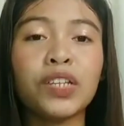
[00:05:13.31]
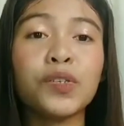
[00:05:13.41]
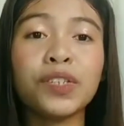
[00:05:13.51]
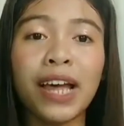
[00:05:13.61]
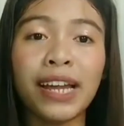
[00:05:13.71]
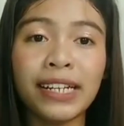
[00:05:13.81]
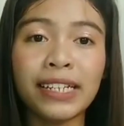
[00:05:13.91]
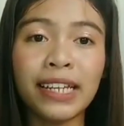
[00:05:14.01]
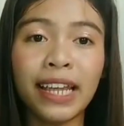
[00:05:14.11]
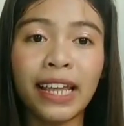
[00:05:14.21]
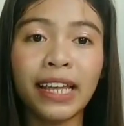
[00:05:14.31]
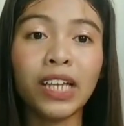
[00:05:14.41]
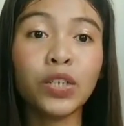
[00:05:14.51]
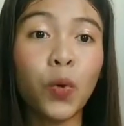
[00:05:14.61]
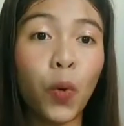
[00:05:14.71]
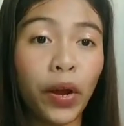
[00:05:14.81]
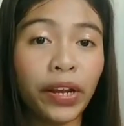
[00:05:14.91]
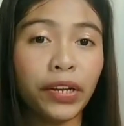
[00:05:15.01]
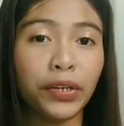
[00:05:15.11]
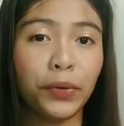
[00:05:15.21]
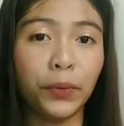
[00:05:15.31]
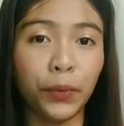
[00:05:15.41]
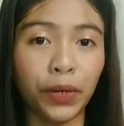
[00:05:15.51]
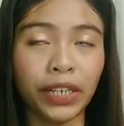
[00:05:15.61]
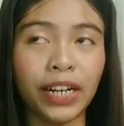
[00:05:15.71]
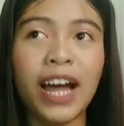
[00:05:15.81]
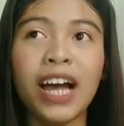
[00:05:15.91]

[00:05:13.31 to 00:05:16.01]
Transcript: society can coin a new word.